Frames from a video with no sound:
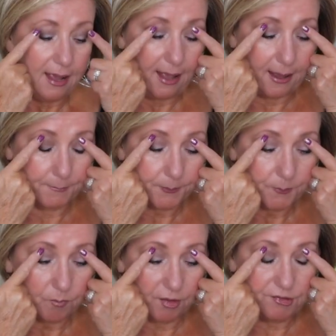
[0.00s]
Um,
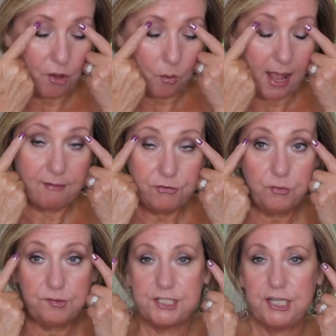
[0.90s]
so I've
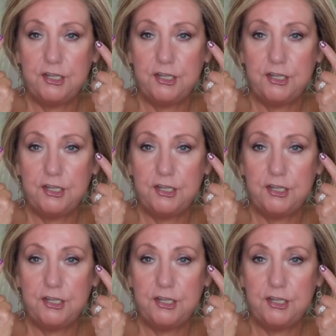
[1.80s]
used,